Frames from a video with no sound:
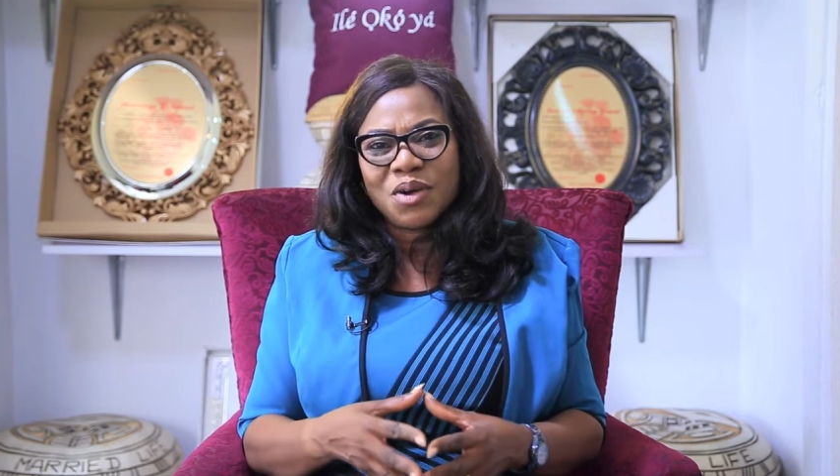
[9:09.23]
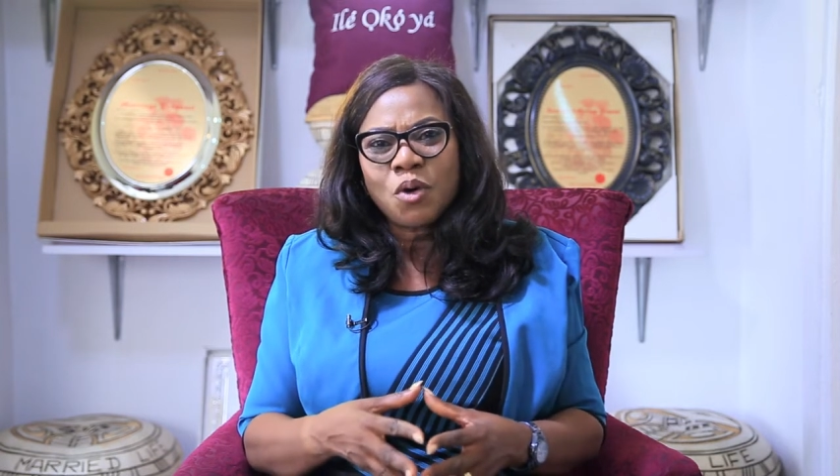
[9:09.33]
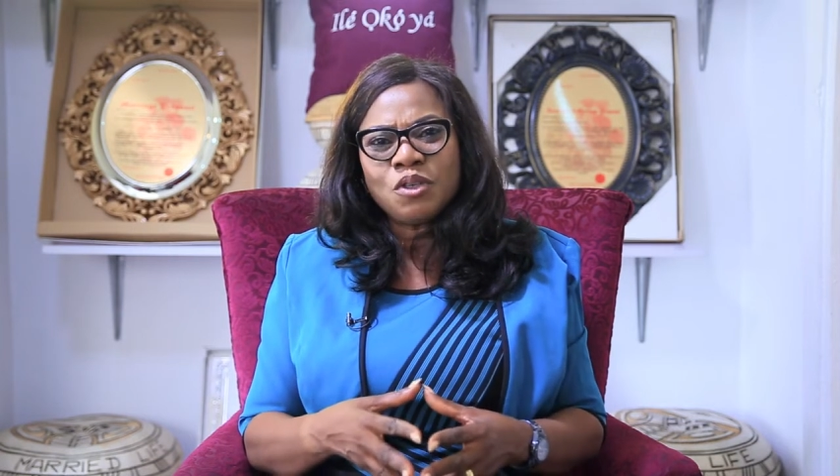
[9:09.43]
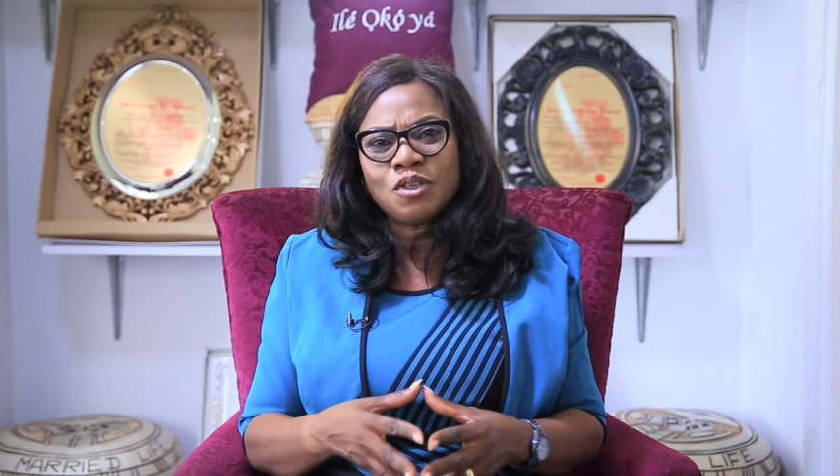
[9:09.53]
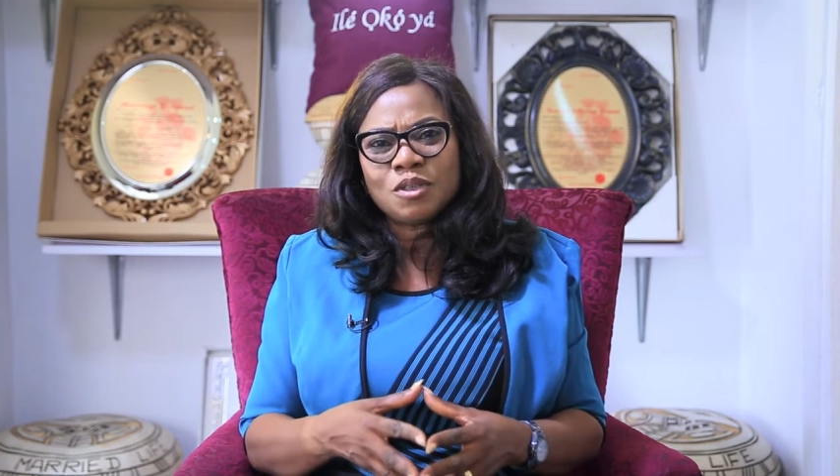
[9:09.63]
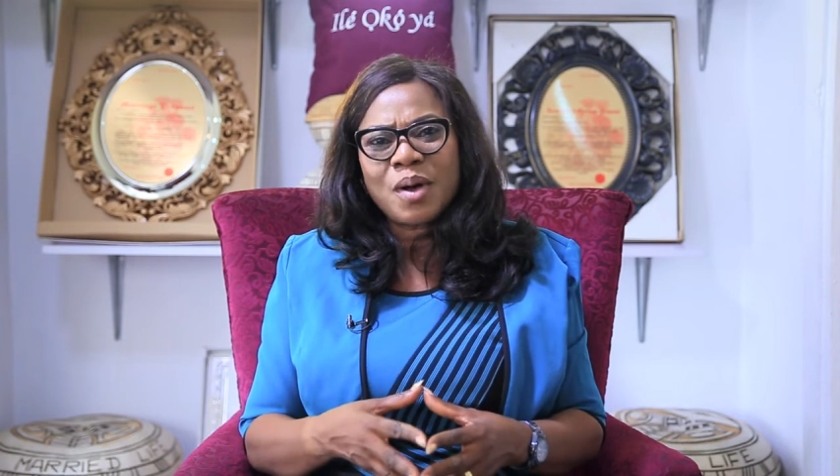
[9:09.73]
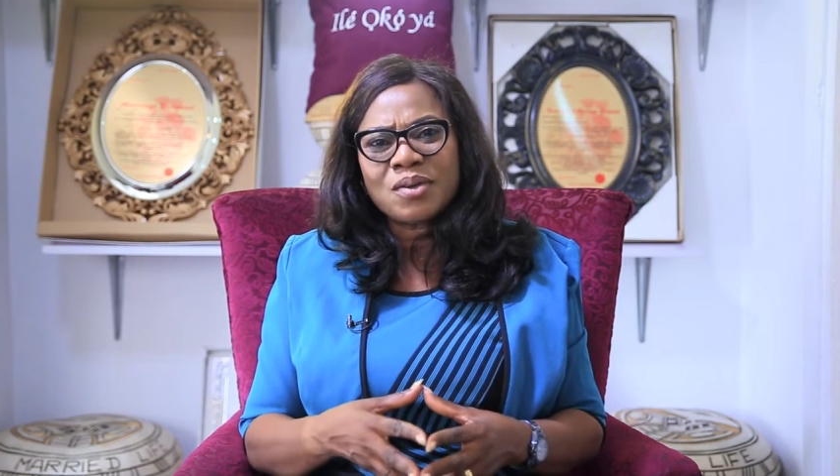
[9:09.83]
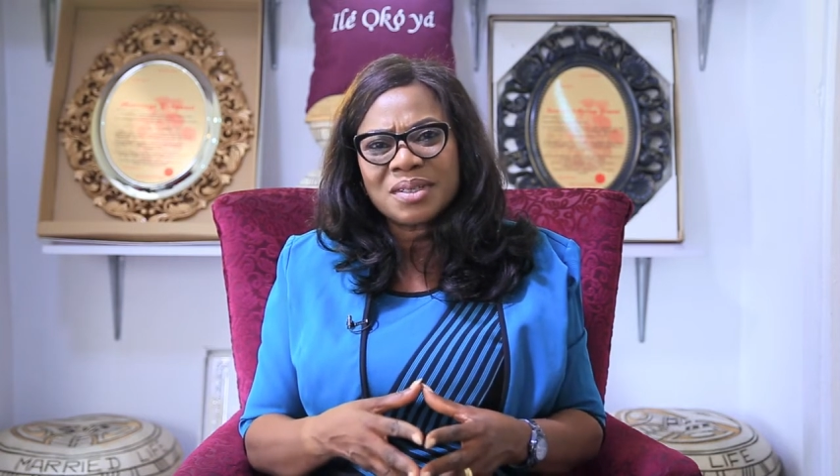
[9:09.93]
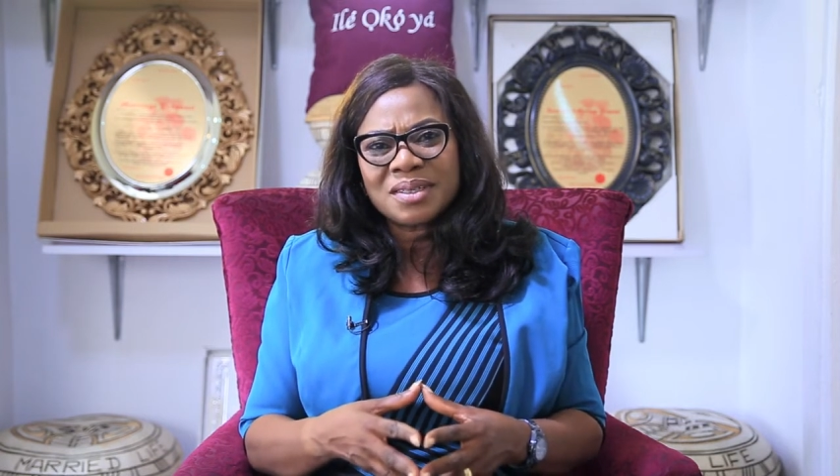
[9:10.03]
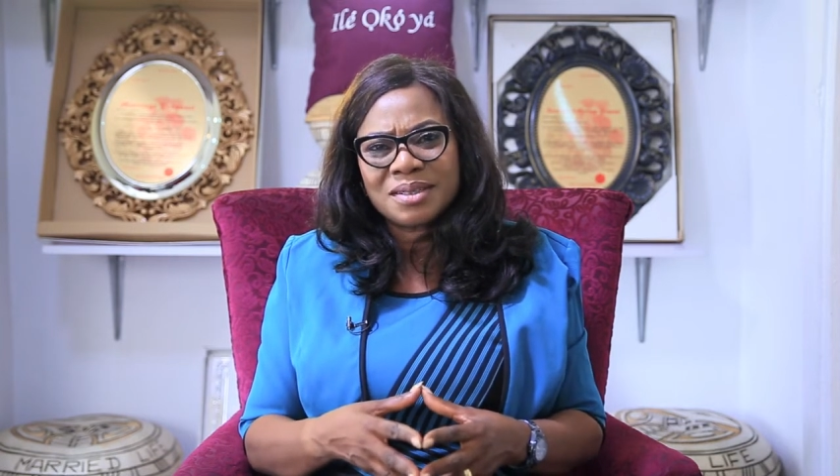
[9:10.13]
on your
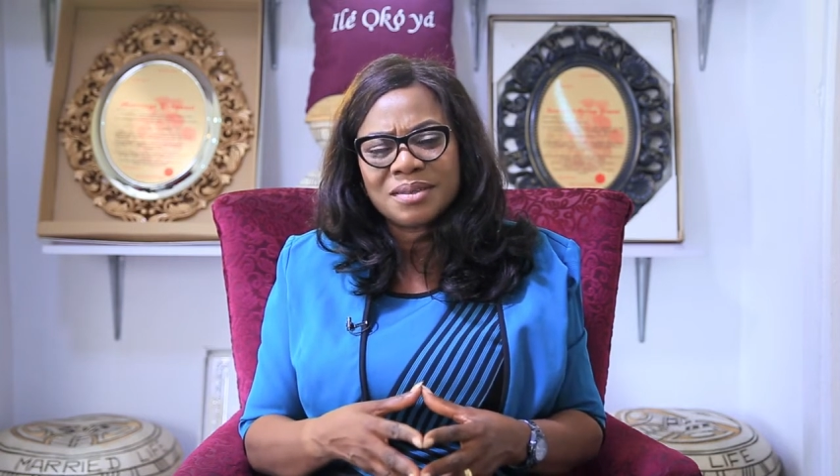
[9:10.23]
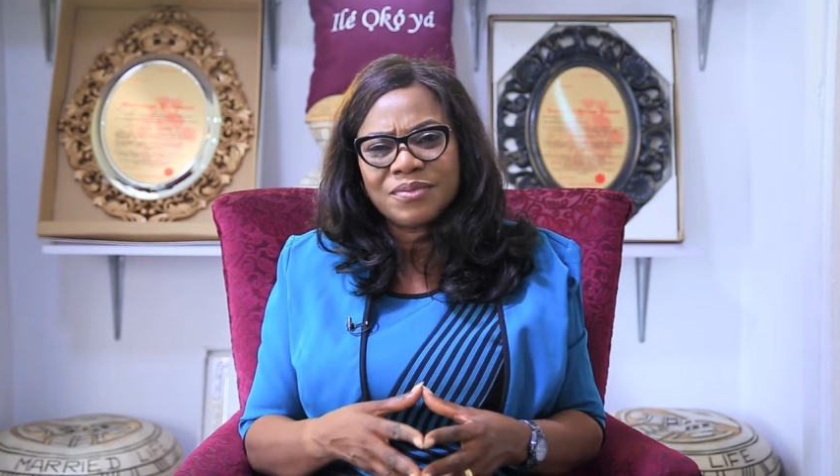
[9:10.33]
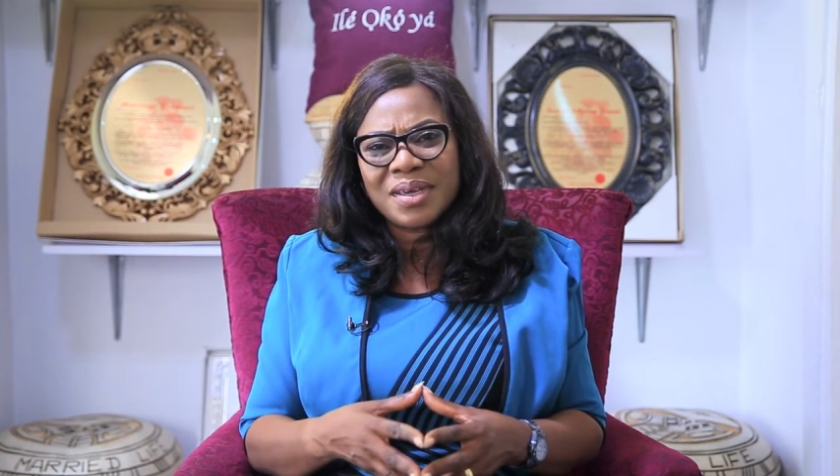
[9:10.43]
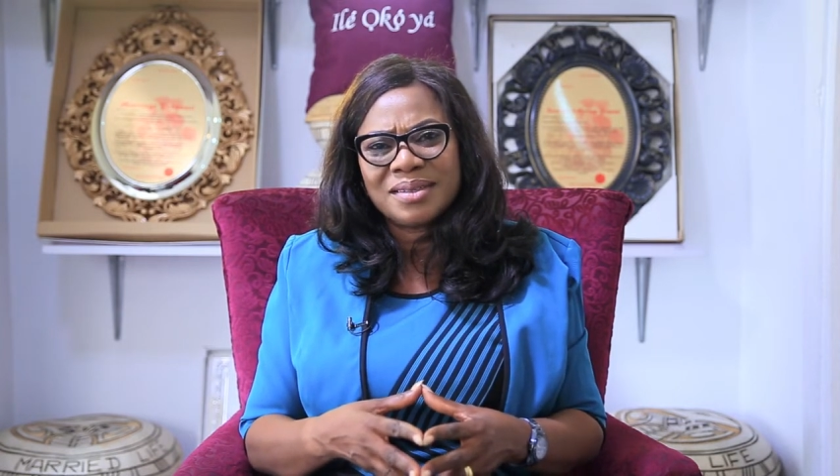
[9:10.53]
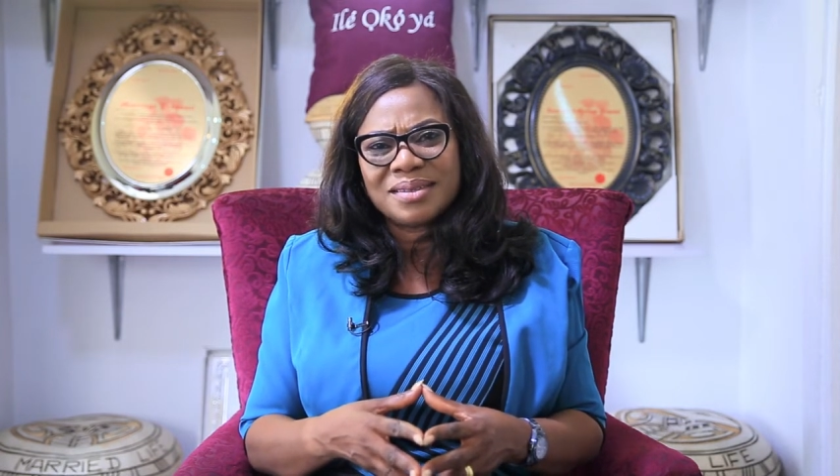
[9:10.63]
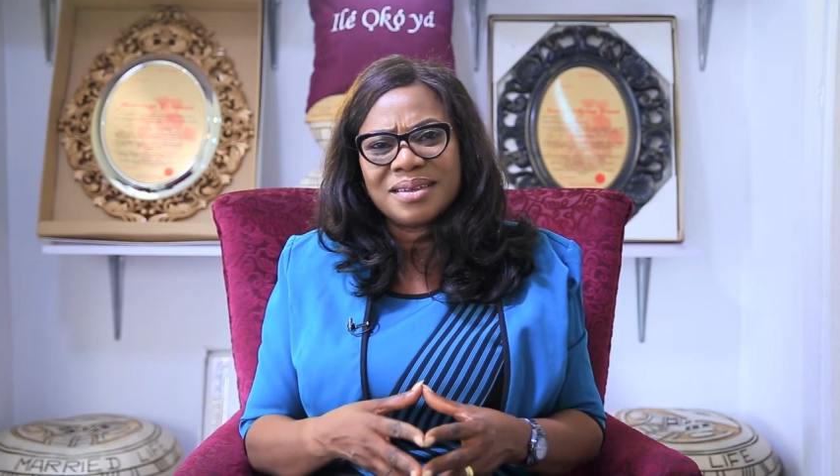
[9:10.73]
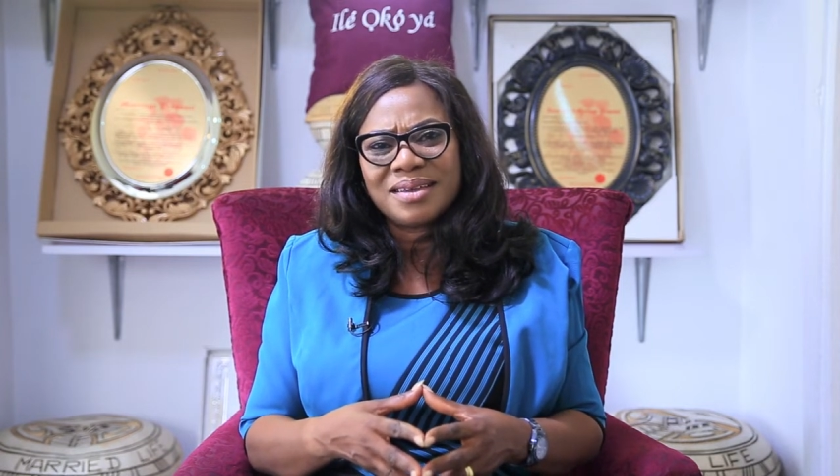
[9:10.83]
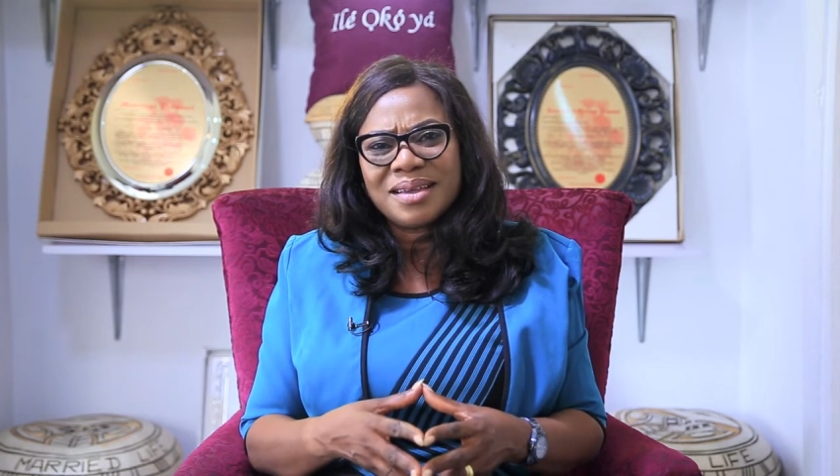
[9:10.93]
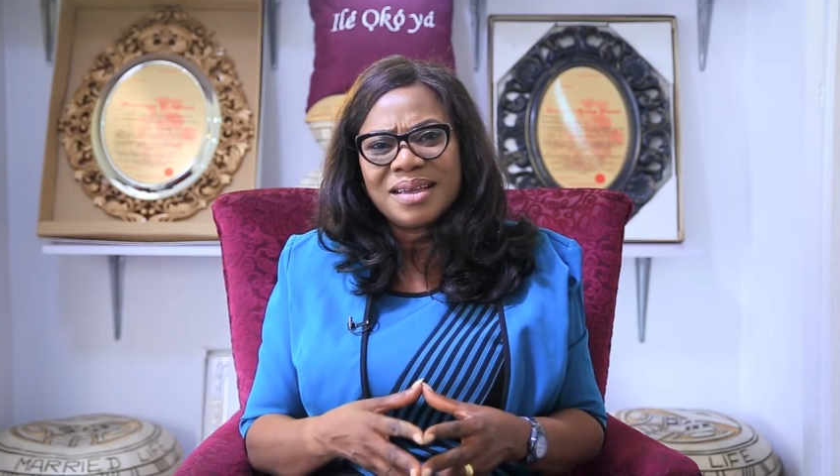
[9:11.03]
spouse's face.